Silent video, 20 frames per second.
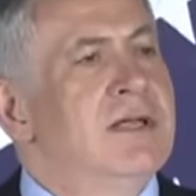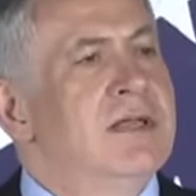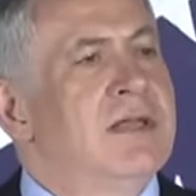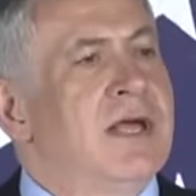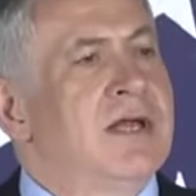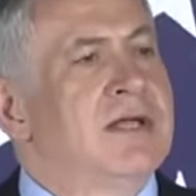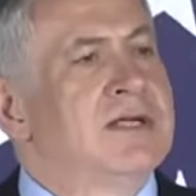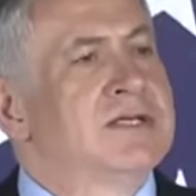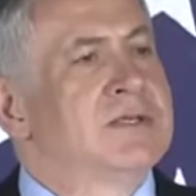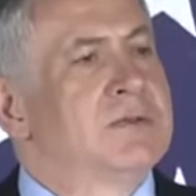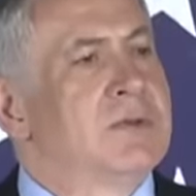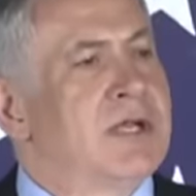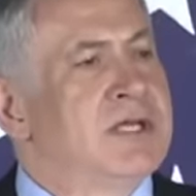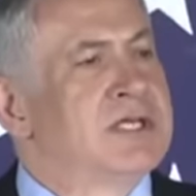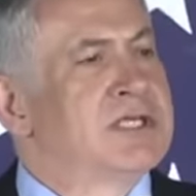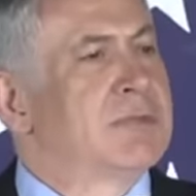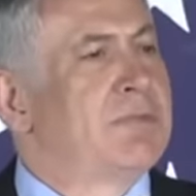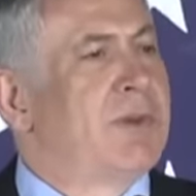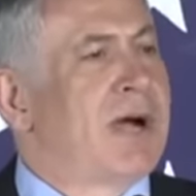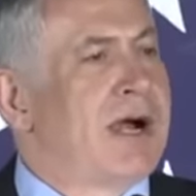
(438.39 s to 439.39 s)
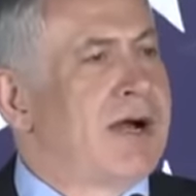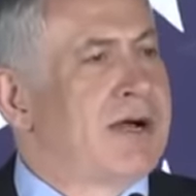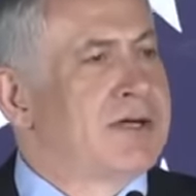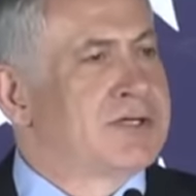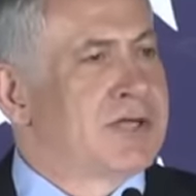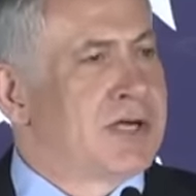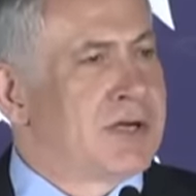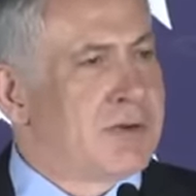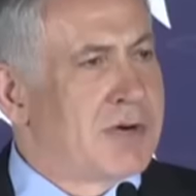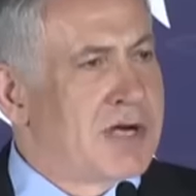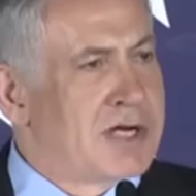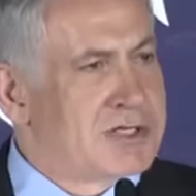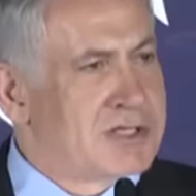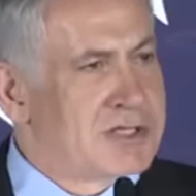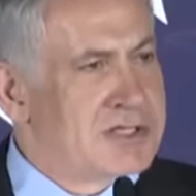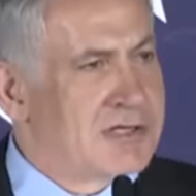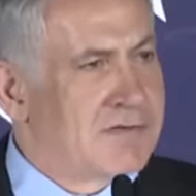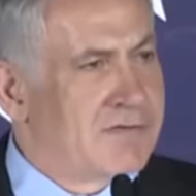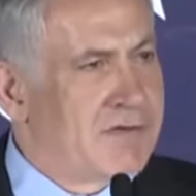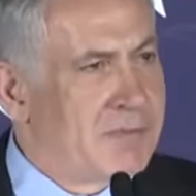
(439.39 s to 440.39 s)
that has inspired
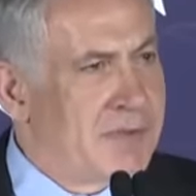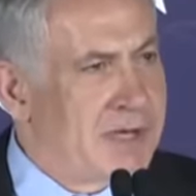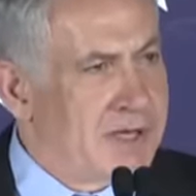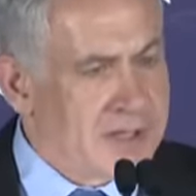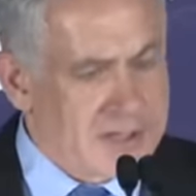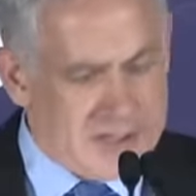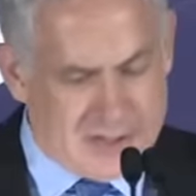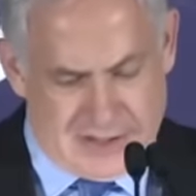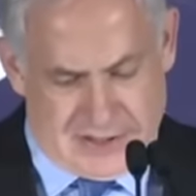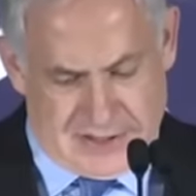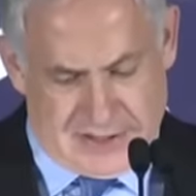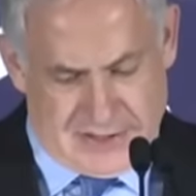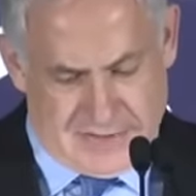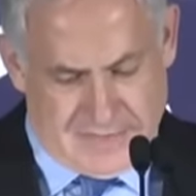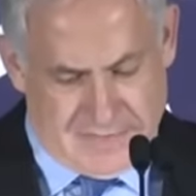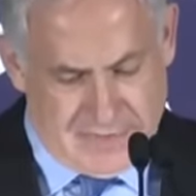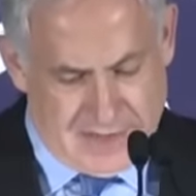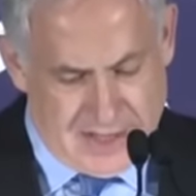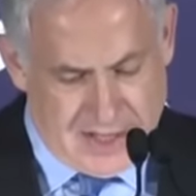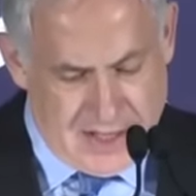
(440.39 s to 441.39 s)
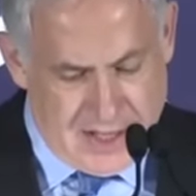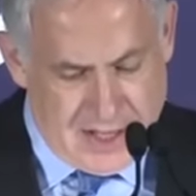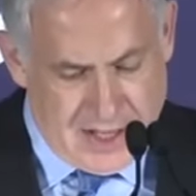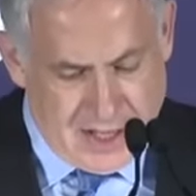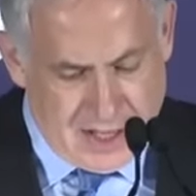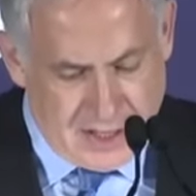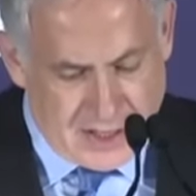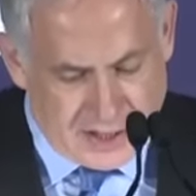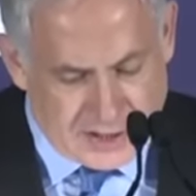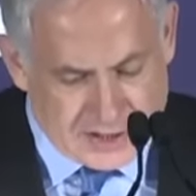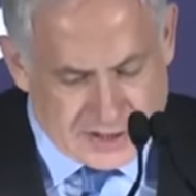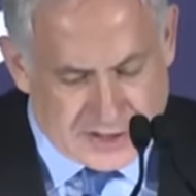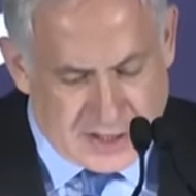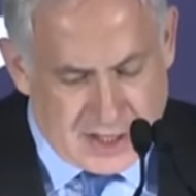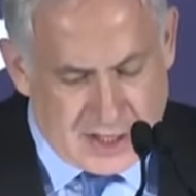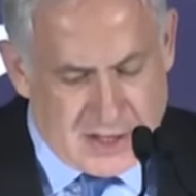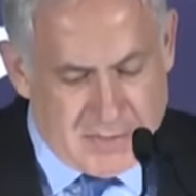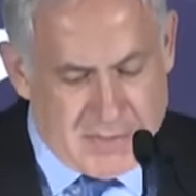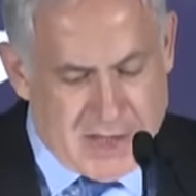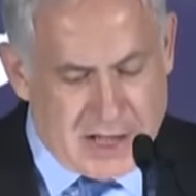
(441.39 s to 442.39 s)
generations of Americans, and let us
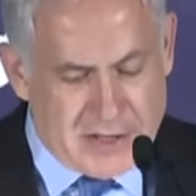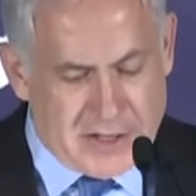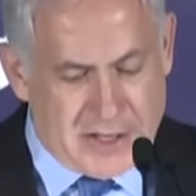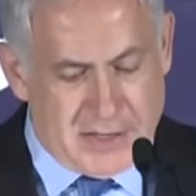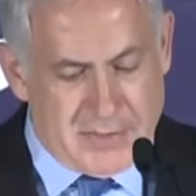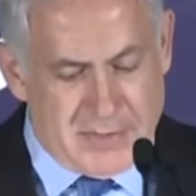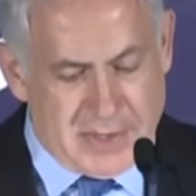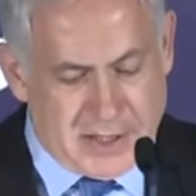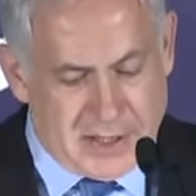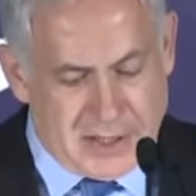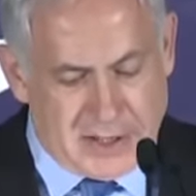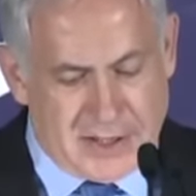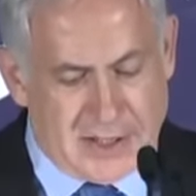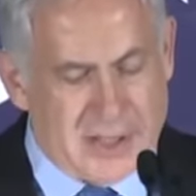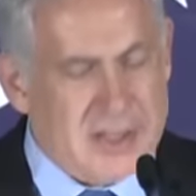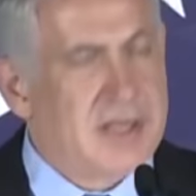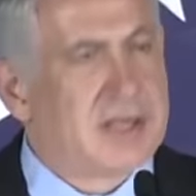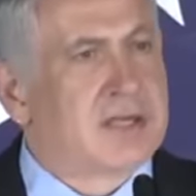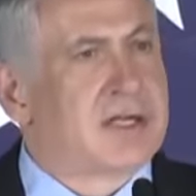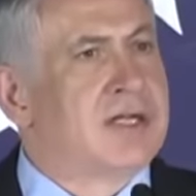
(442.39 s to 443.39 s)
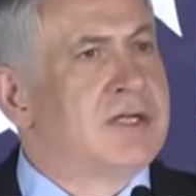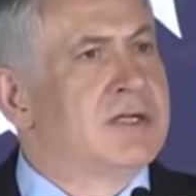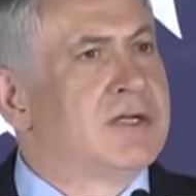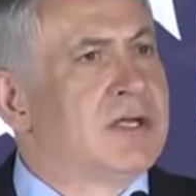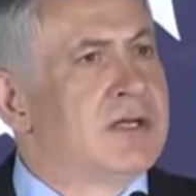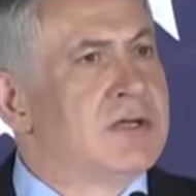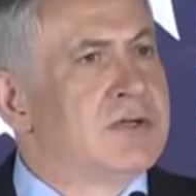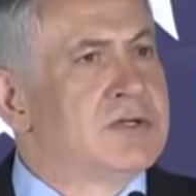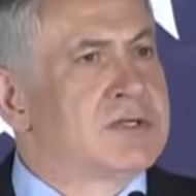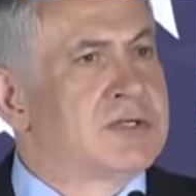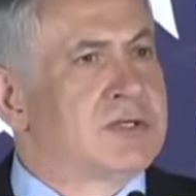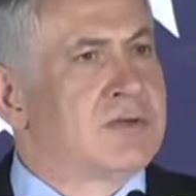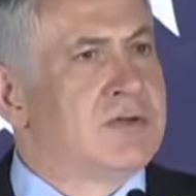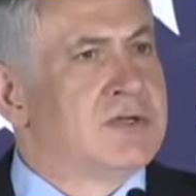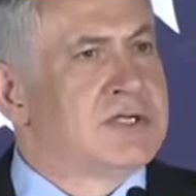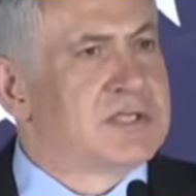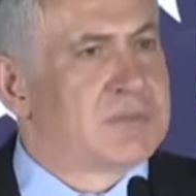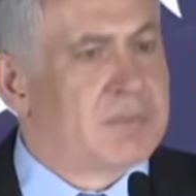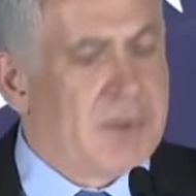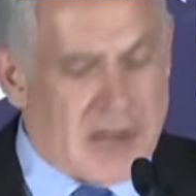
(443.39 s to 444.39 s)
think about an America that continues to
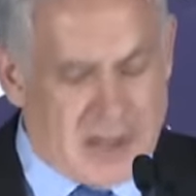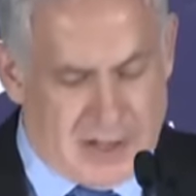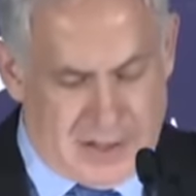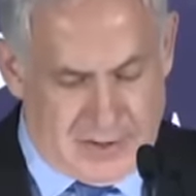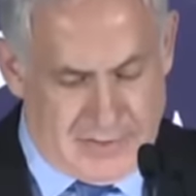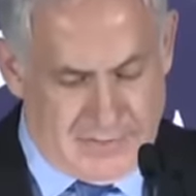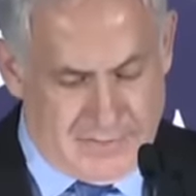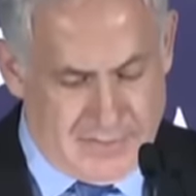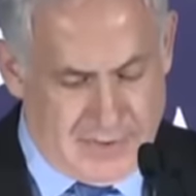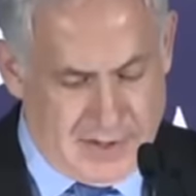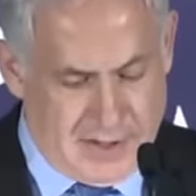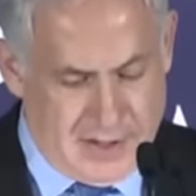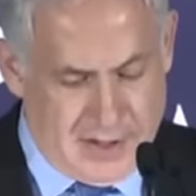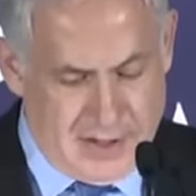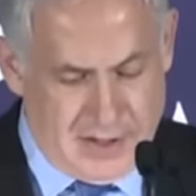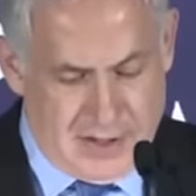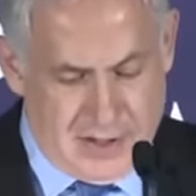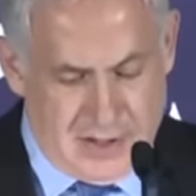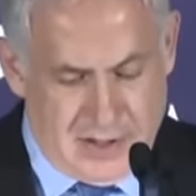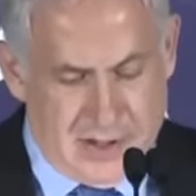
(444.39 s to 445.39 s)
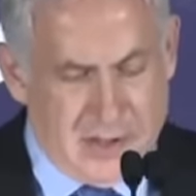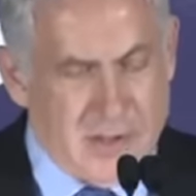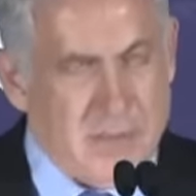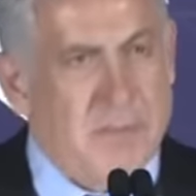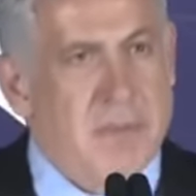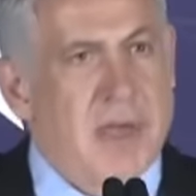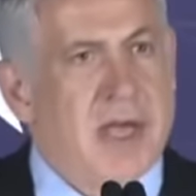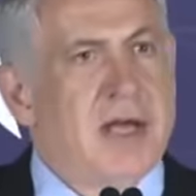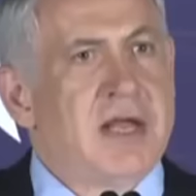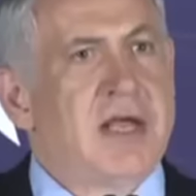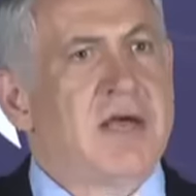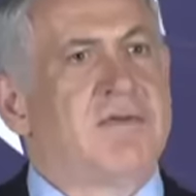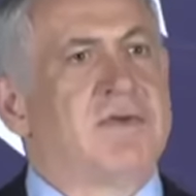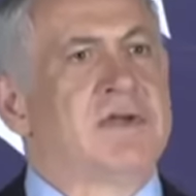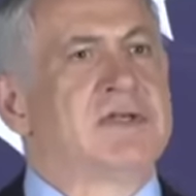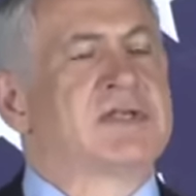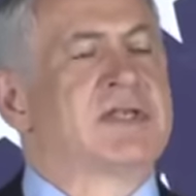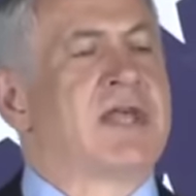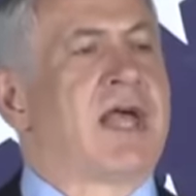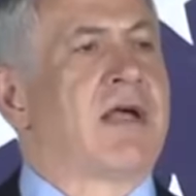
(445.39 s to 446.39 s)
inspire many of
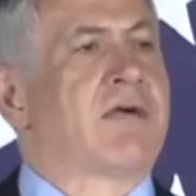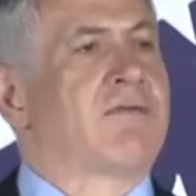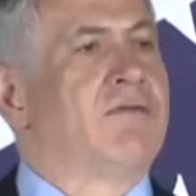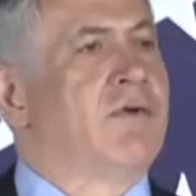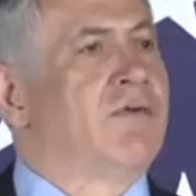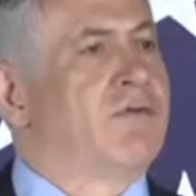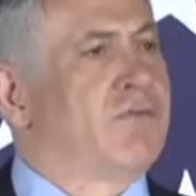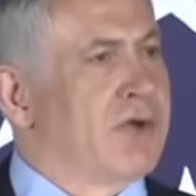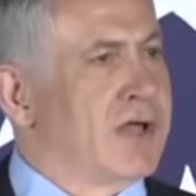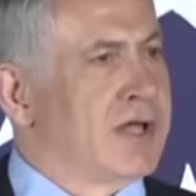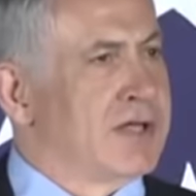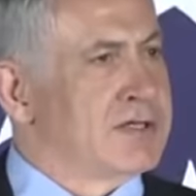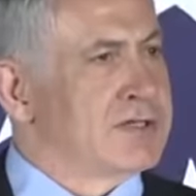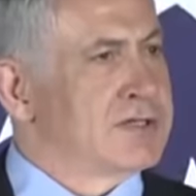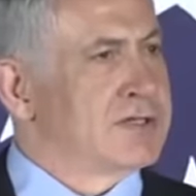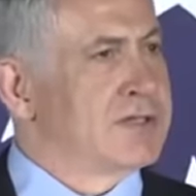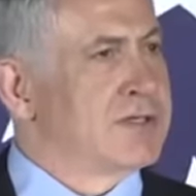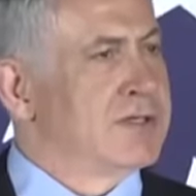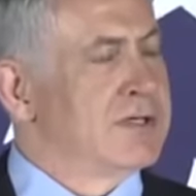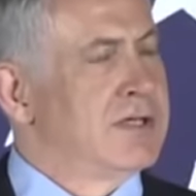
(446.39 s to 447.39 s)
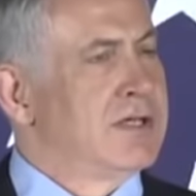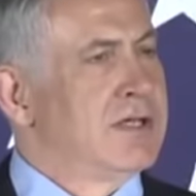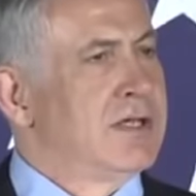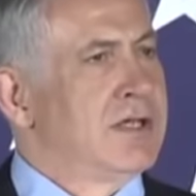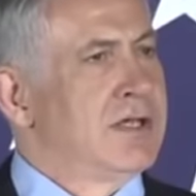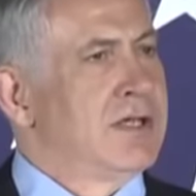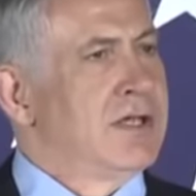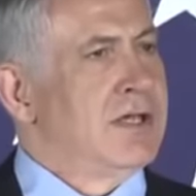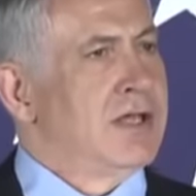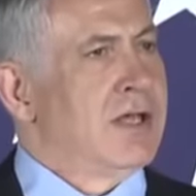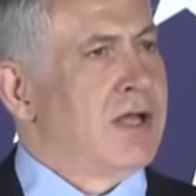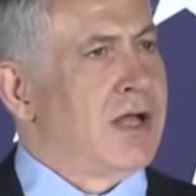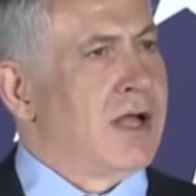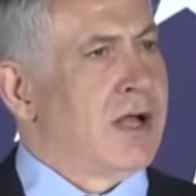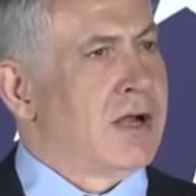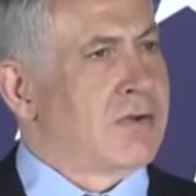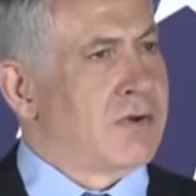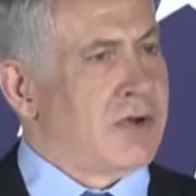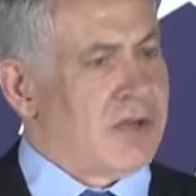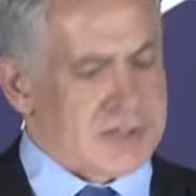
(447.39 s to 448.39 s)
its thankful friends
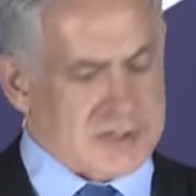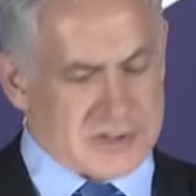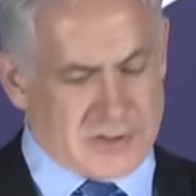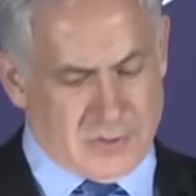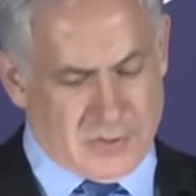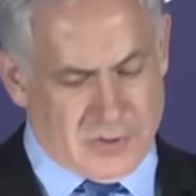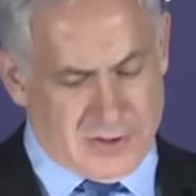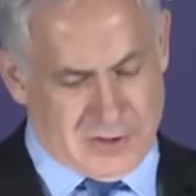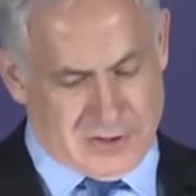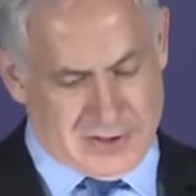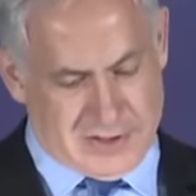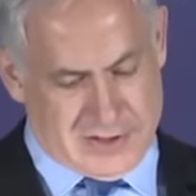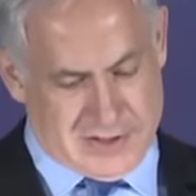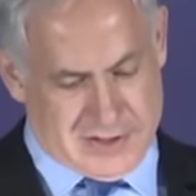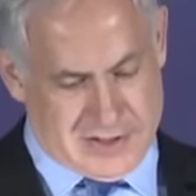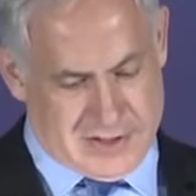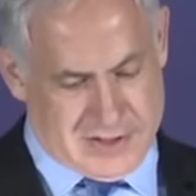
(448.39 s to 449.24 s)
across the world.